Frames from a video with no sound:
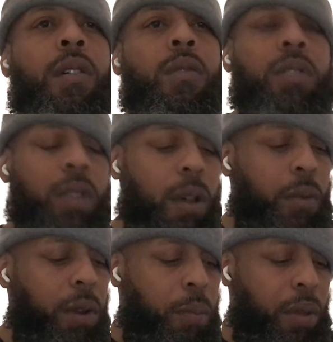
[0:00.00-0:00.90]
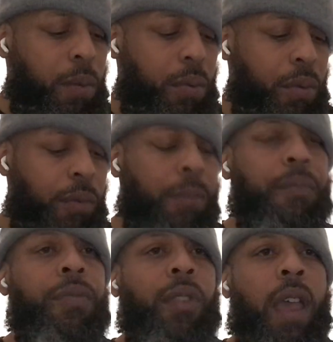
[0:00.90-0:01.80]
What's up with it, people?
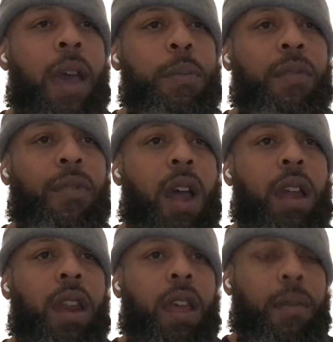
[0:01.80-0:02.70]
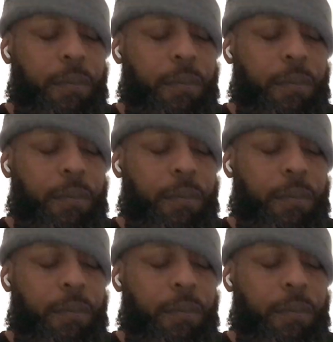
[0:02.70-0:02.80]
Happy Friday.